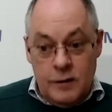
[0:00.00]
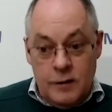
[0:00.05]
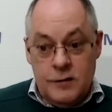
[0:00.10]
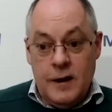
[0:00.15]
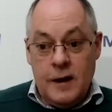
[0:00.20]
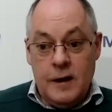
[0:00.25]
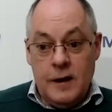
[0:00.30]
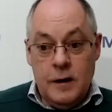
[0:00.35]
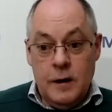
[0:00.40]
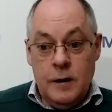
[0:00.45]

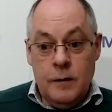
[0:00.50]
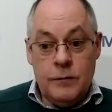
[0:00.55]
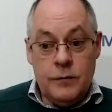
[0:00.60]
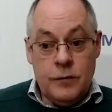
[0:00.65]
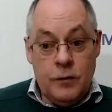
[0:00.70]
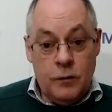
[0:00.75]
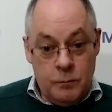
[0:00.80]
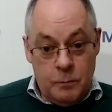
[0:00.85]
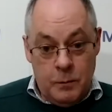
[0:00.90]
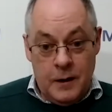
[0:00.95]

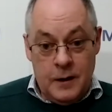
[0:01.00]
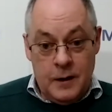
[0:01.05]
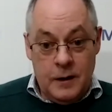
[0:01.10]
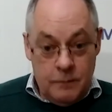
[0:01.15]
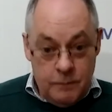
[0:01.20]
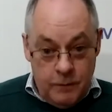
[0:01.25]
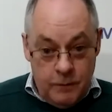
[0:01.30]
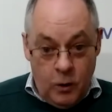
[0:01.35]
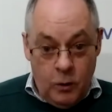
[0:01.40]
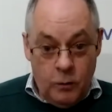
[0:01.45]
executives who've been
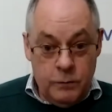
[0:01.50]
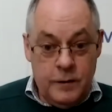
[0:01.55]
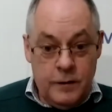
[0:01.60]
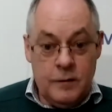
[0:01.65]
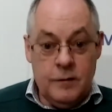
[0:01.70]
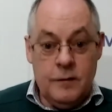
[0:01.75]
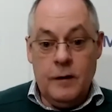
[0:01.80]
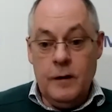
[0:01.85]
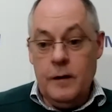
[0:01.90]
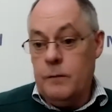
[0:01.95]
involved
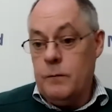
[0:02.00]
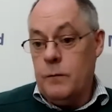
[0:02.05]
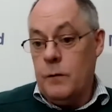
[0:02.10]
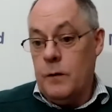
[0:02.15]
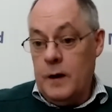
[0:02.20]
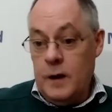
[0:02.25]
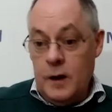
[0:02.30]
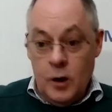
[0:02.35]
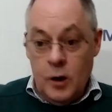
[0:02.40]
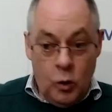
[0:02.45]
in
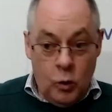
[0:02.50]
delivery,